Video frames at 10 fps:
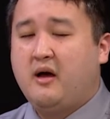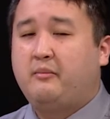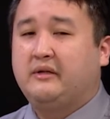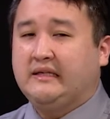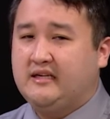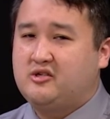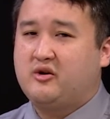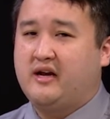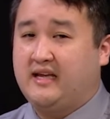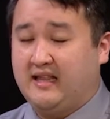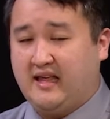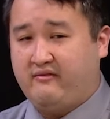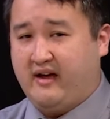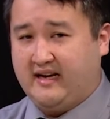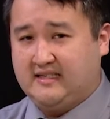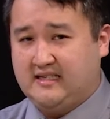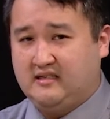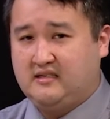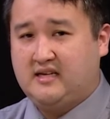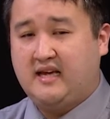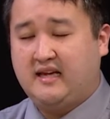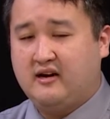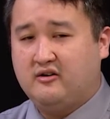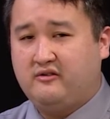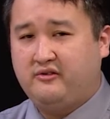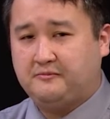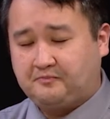please try to get that vaccine taken care of.